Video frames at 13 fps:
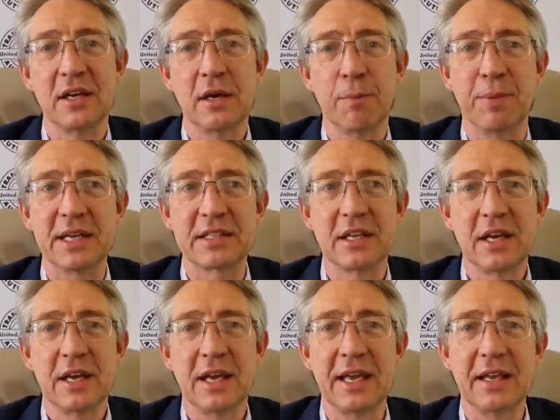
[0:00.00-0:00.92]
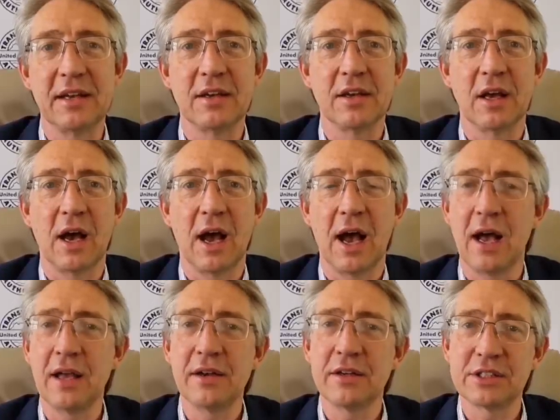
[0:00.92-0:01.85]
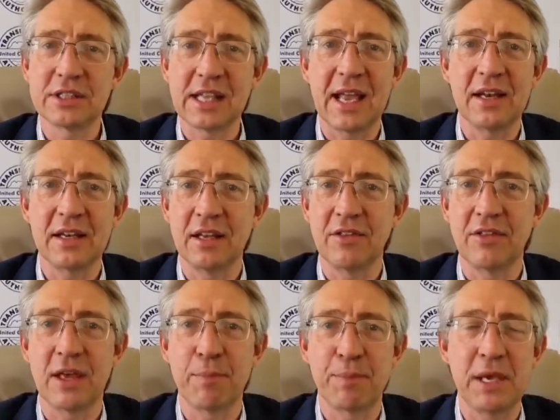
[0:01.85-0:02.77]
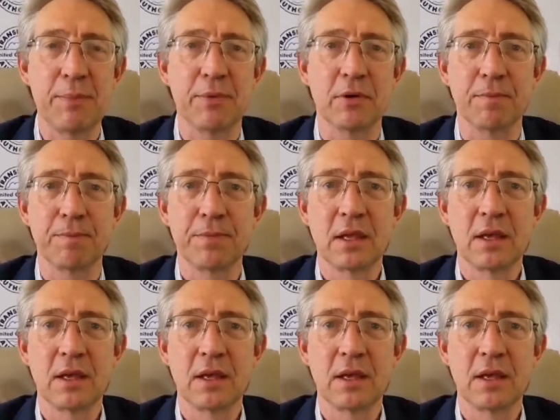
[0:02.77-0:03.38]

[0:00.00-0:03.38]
but in understanding their people.